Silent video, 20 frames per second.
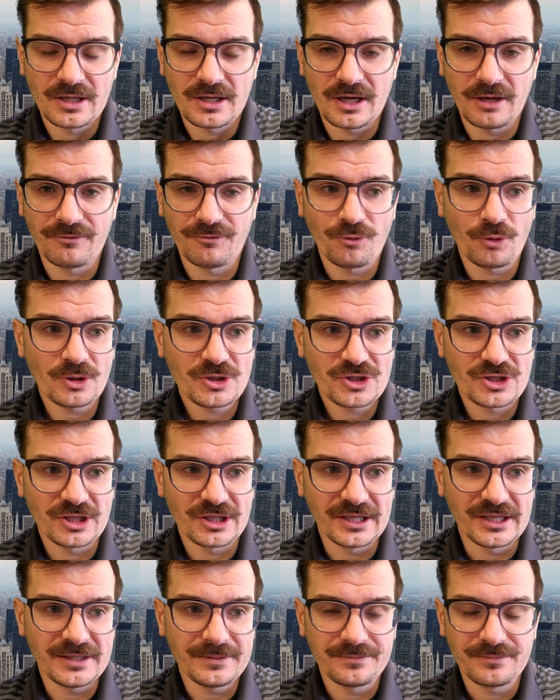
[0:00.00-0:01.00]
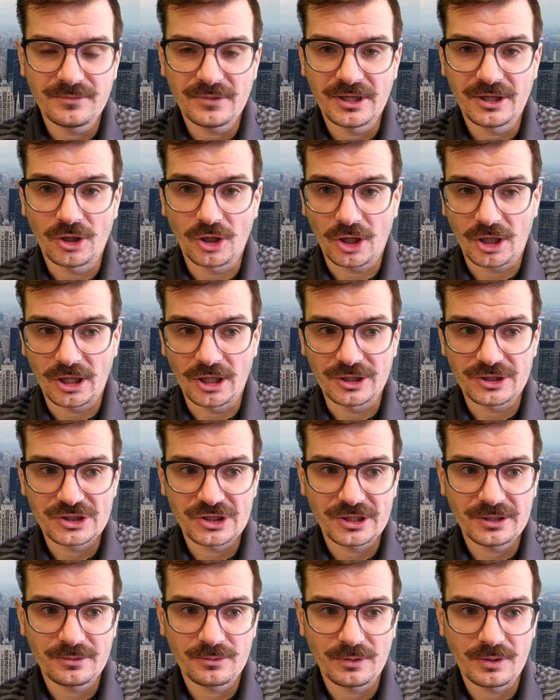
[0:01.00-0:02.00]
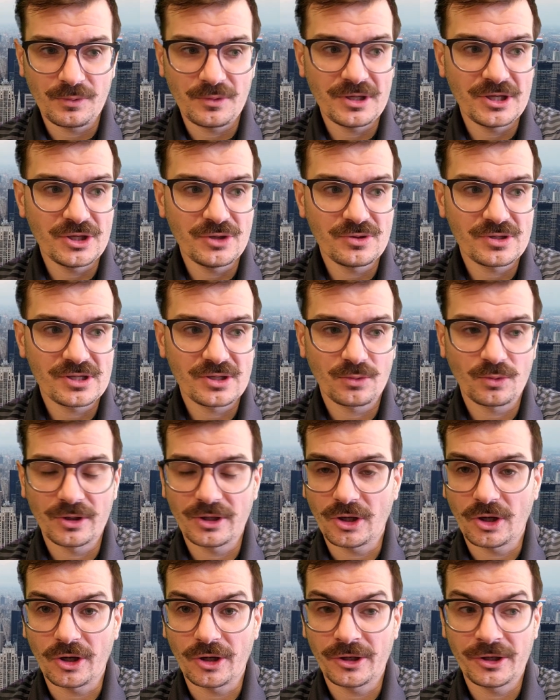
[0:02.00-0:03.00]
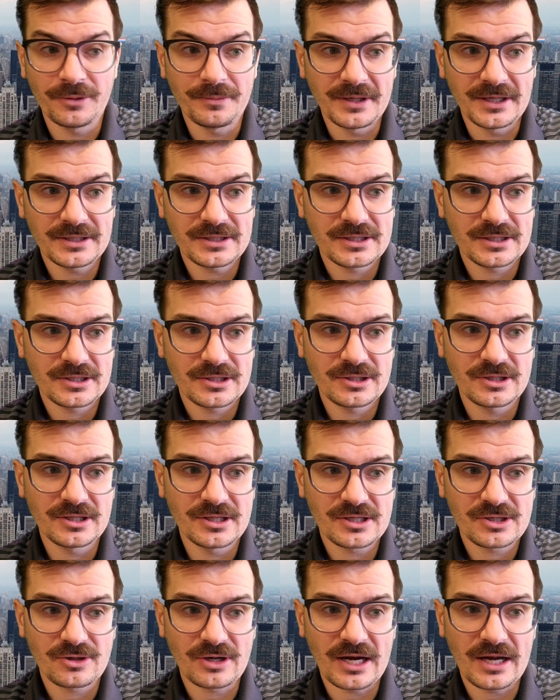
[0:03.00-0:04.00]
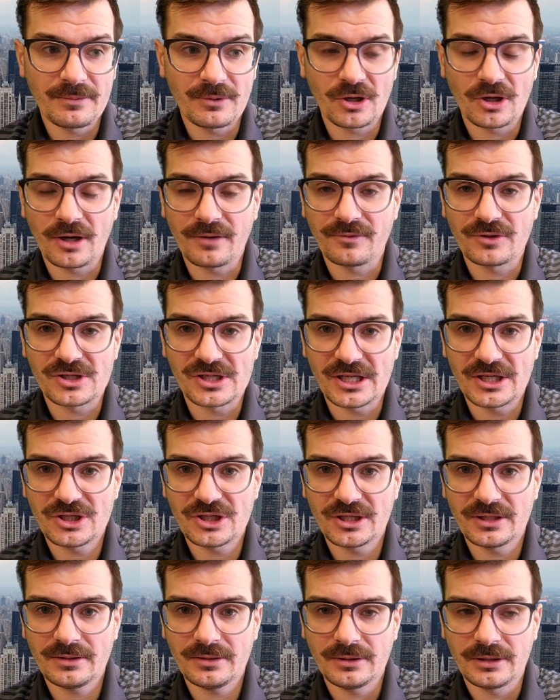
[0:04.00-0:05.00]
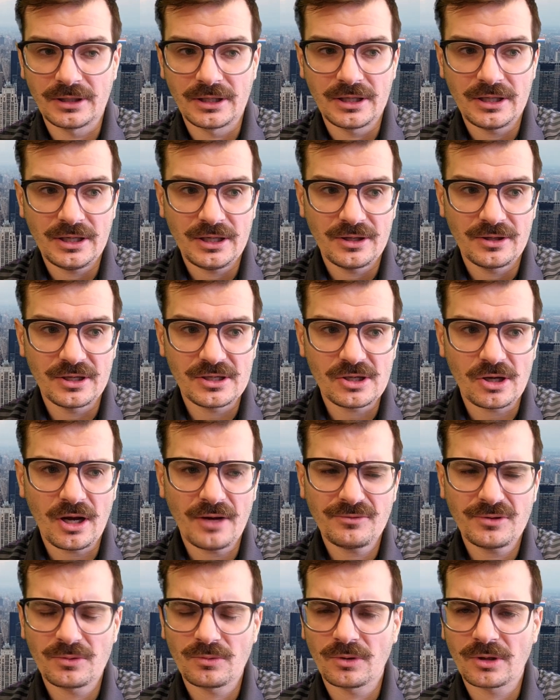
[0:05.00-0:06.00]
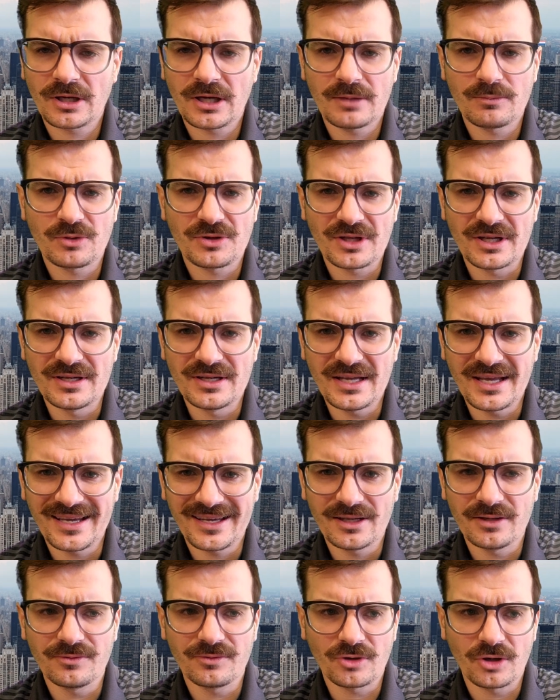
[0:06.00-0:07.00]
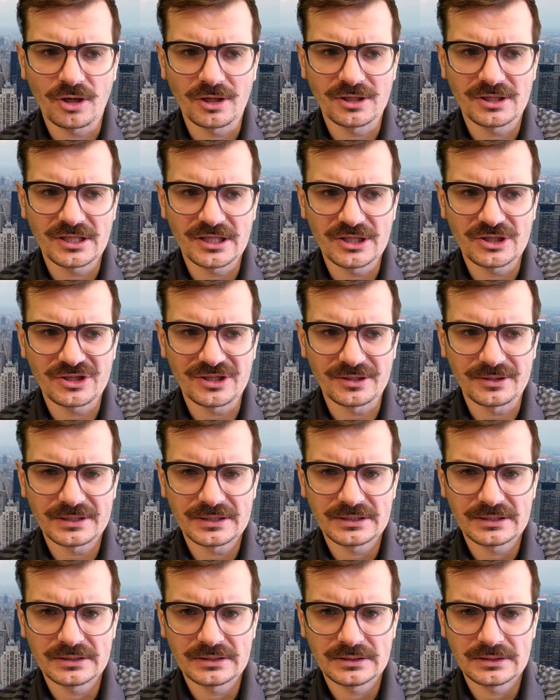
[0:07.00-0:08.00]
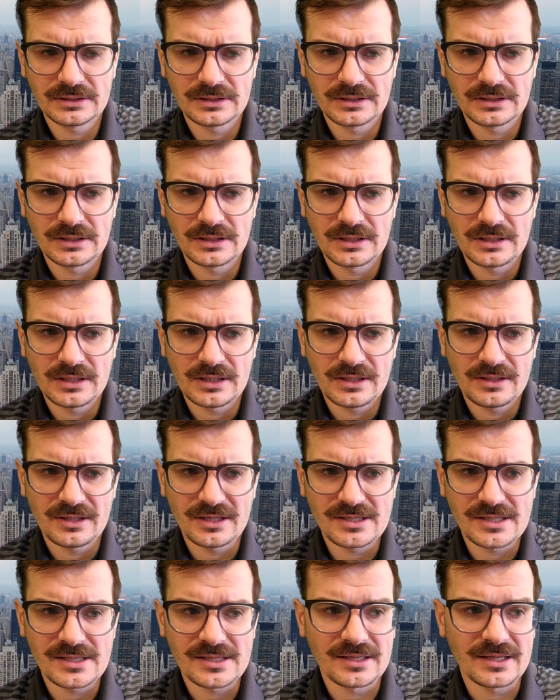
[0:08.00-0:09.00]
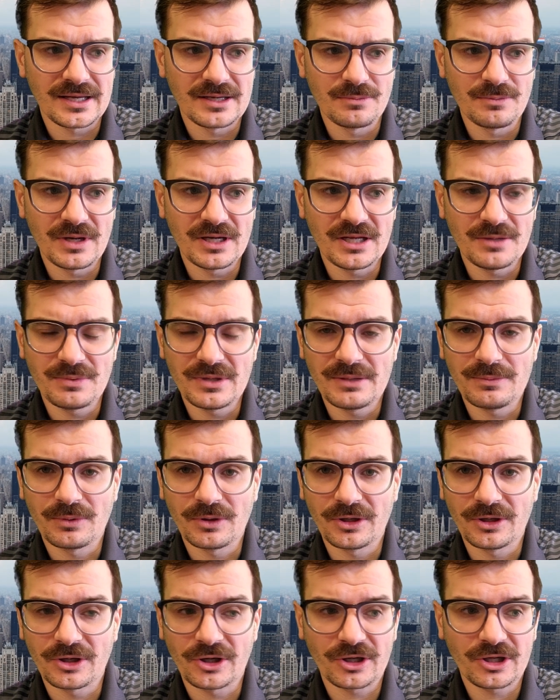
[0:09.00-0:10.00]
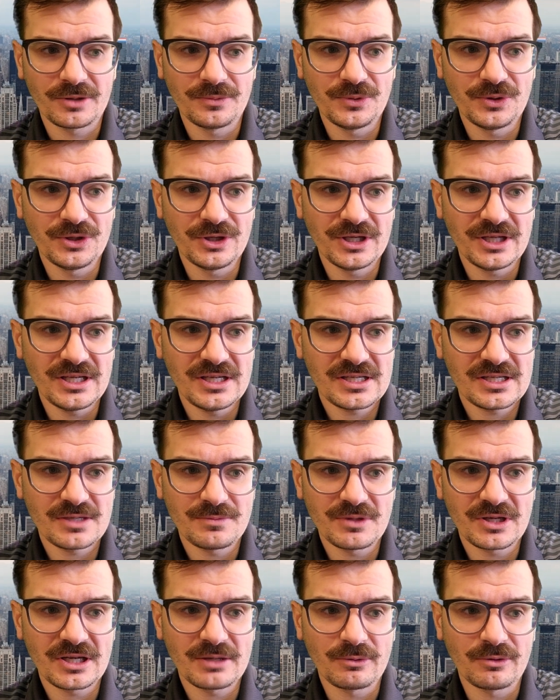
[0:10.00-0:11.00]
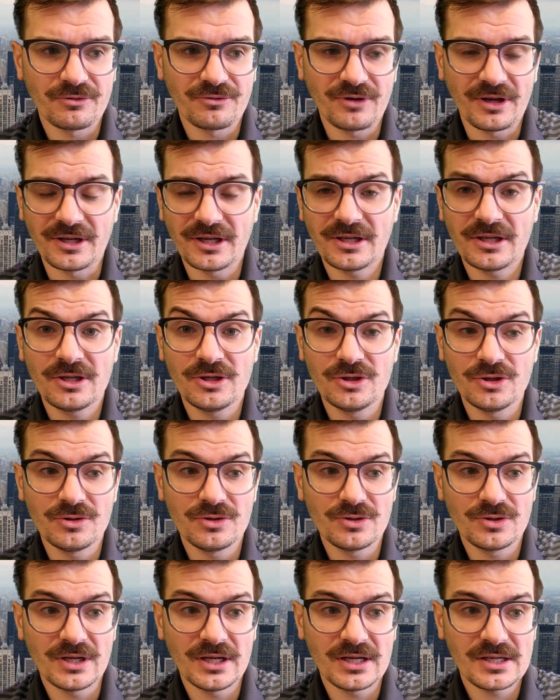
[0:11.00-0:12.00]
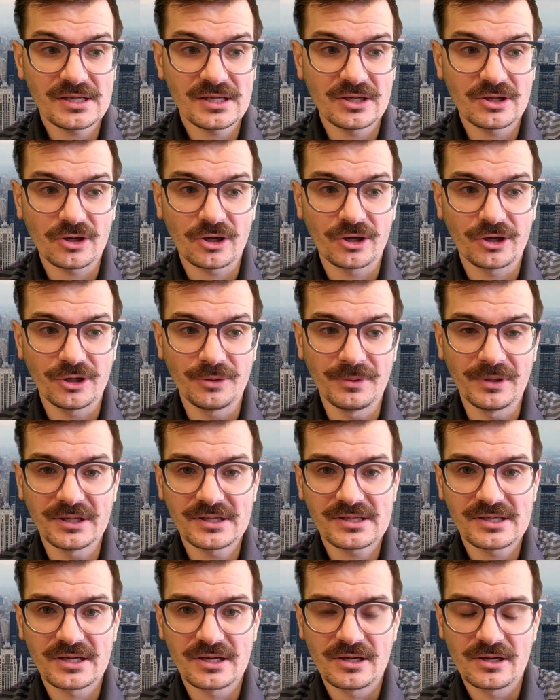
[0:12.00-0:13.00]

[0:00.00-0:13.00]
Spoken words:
Unfortunately, in our culture, when we use the word argument to describe a conversation, this often will come with a negative connotation. This has led many people in our communities to become offended due to innocent arguments